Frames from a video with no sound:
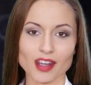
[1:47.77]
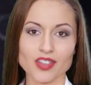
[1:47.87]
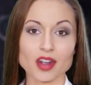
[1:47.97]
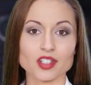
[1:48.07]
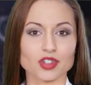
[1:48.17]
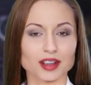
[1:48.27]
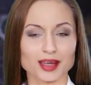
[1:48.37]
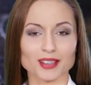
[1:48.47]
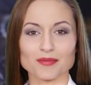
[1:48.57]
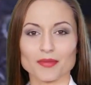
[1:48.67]

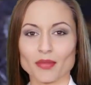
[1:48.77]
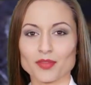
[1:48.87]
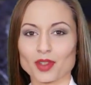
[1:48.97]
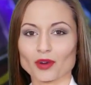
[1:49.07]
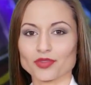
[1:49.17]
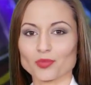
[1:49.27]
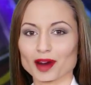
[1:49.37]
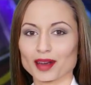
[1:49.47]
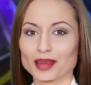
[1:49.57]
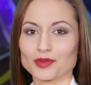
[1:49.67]
Essentially,
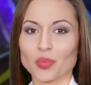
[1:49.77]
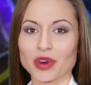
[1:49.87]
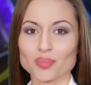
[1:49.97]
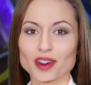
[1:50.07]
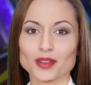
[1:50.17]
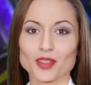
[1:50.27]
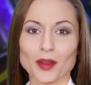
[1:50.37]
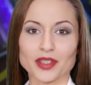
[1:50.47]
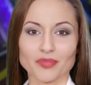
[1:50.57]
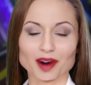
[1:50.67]
software is what makes
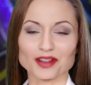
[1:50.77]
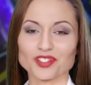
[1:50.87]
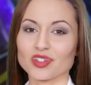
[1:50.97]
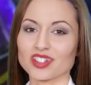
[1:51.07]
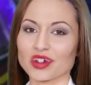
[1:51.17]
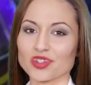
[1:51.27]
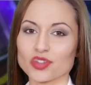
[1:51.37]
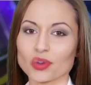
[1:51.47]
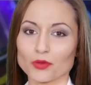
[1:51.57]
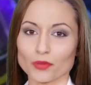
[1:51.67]
our devices
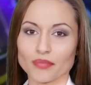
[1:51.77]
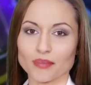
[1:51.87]
useful,